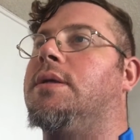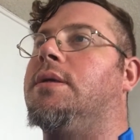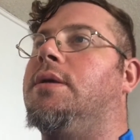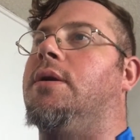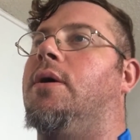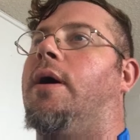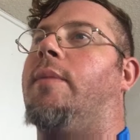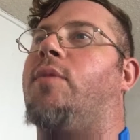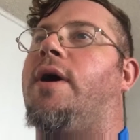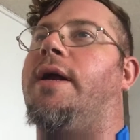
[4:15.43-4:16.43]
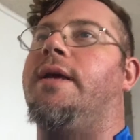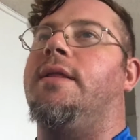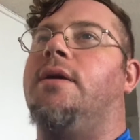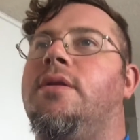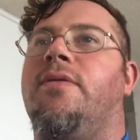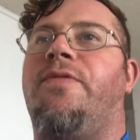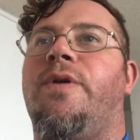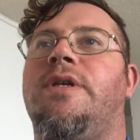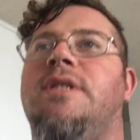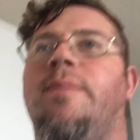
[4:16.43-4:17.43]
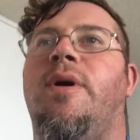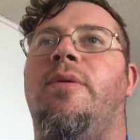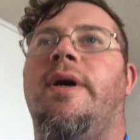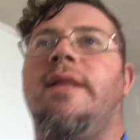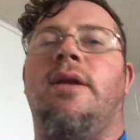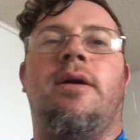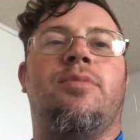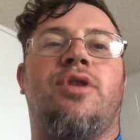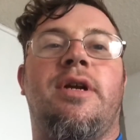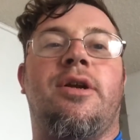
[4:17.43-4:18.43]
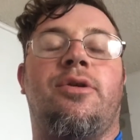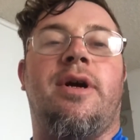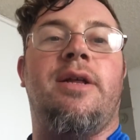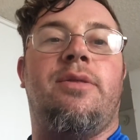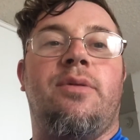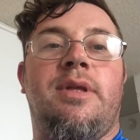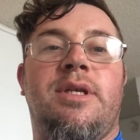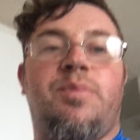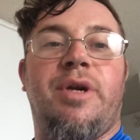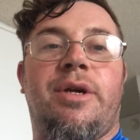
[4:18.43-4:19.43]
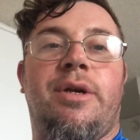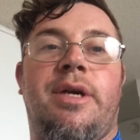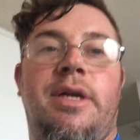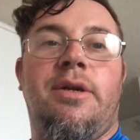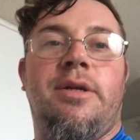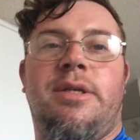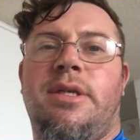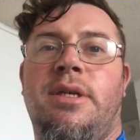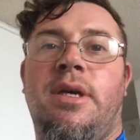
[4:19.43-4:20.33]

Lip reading: I'm riding there. The first time I ride there, I'm trying to grind through these bigger gears,